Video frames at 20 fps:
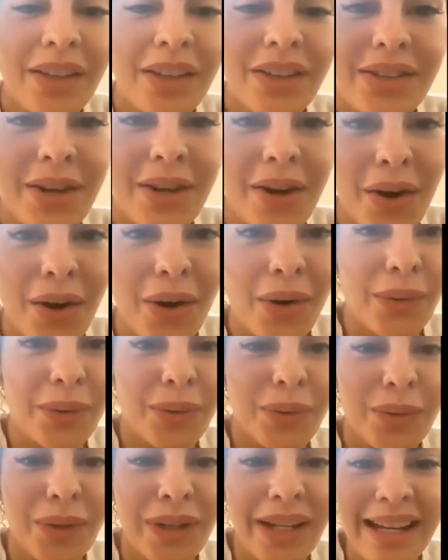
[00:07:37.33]
So
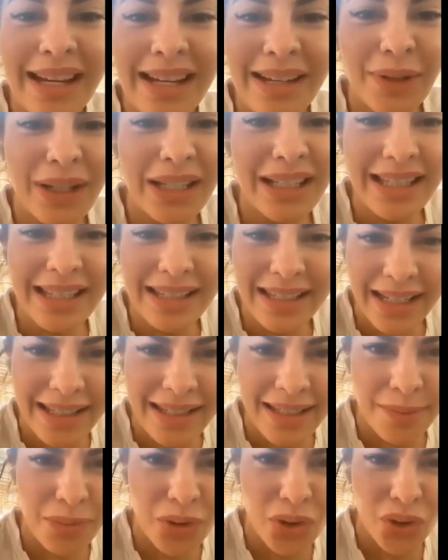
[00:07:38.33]
we we did like
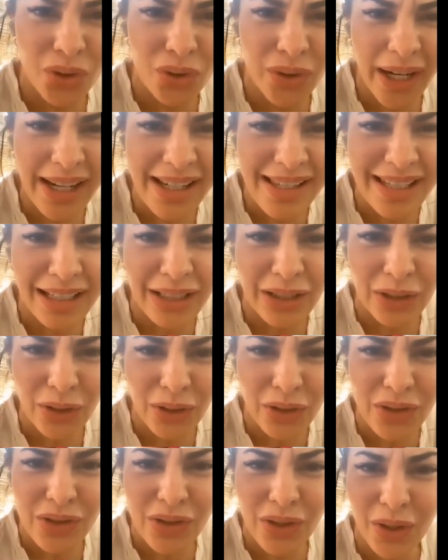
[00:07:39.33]
some crazy
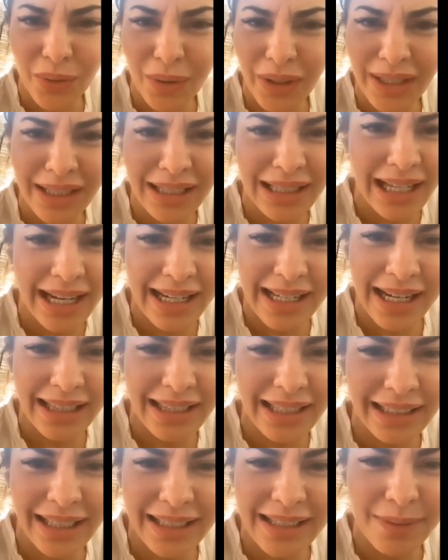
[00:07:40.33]
looks though. We did like I
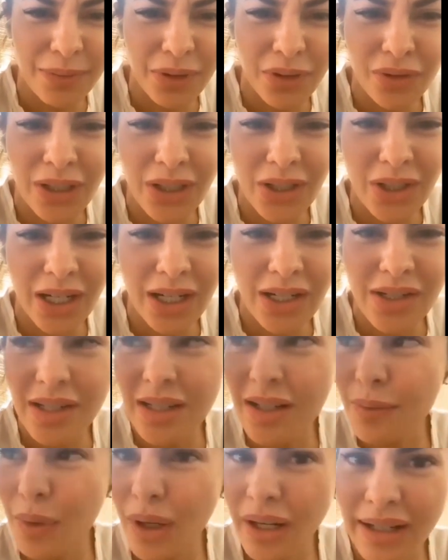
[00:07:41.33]
think like some three
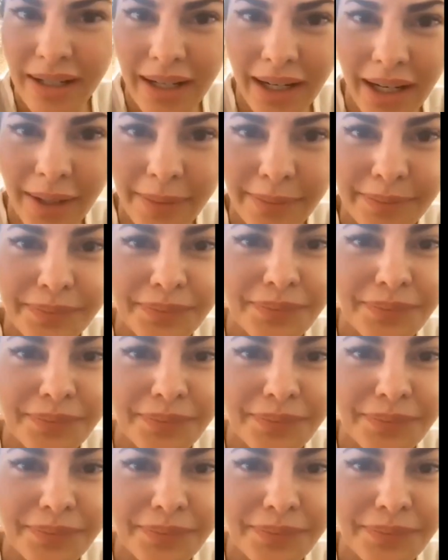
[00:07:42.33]
changes in one day.